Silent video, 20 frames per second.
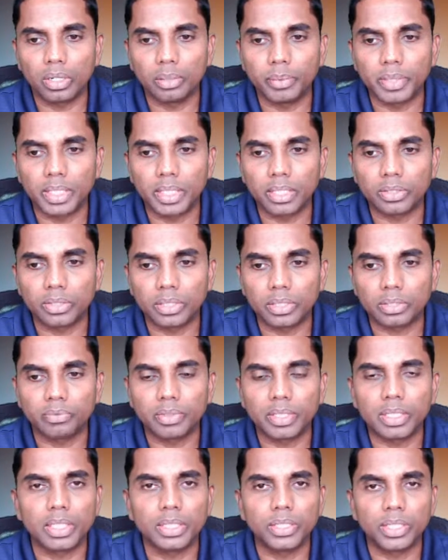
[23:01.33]
limitations
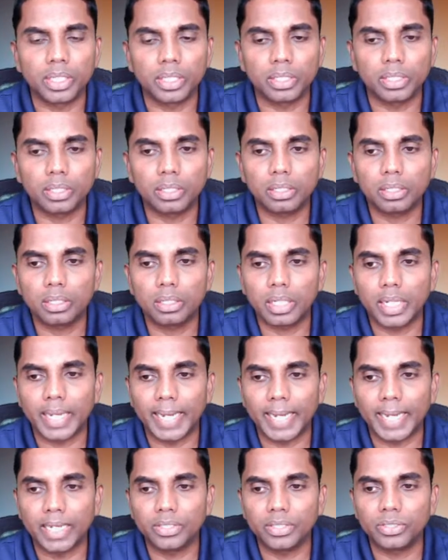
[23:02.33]
with the gender,
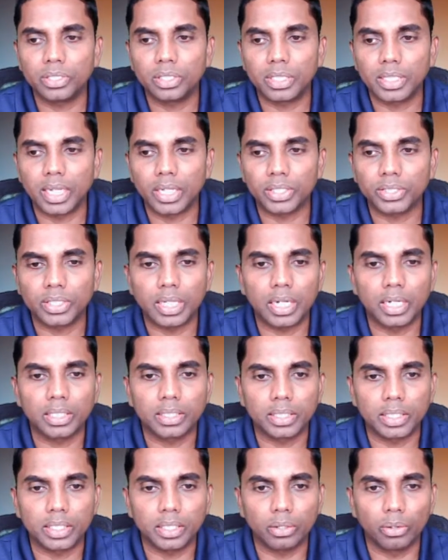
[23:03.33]
age,
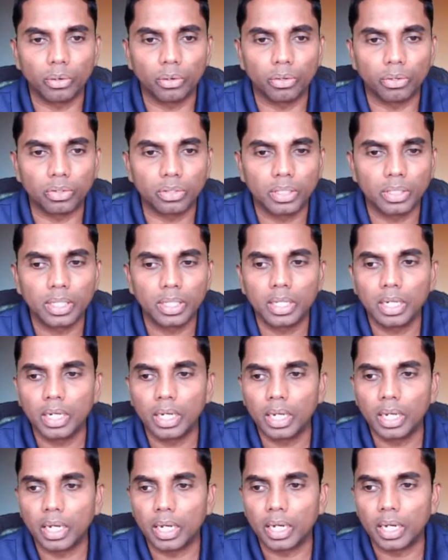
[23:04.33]
nationality, or
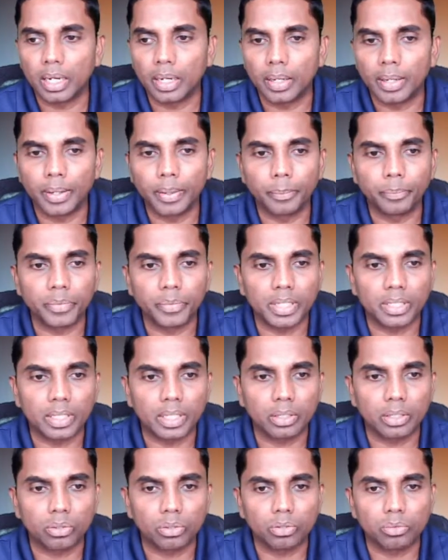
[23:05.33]

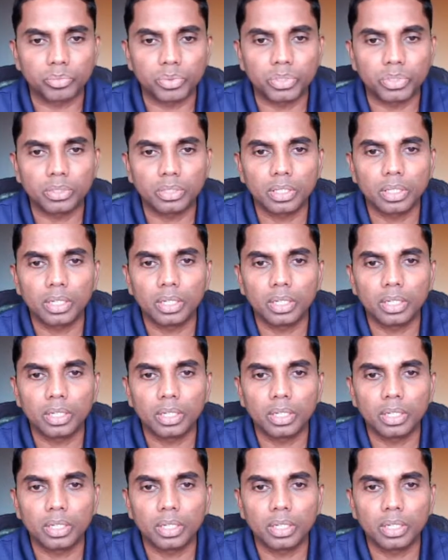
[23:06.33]
ethnic groups.